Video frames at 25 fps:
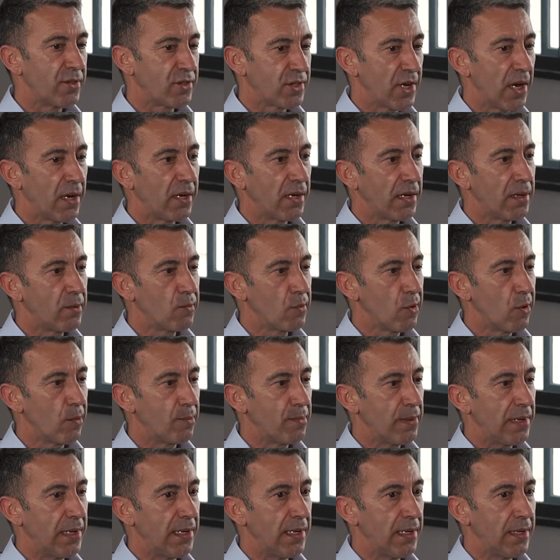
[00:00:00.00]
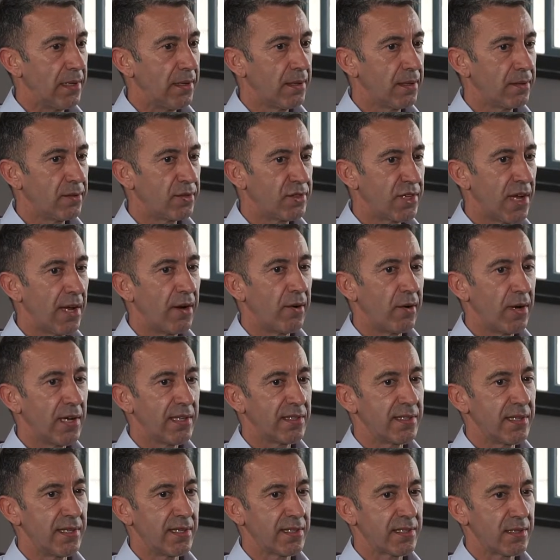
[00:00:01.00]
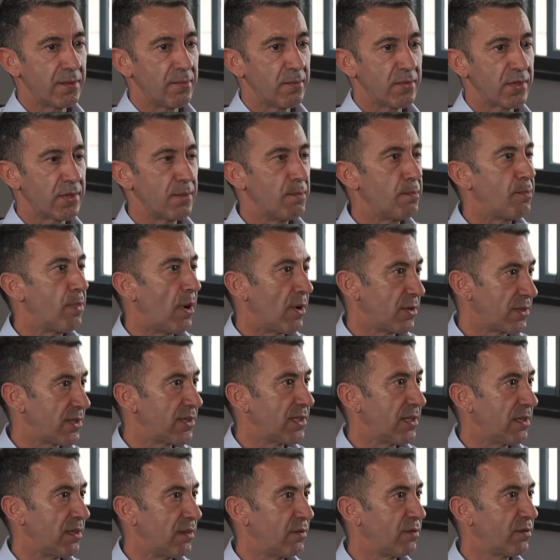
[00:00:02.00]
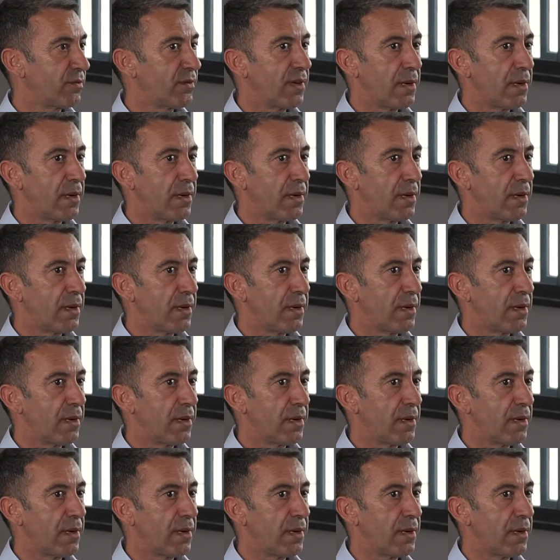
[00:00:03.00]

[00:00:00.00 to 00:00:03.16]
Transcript: generally will be generating some positive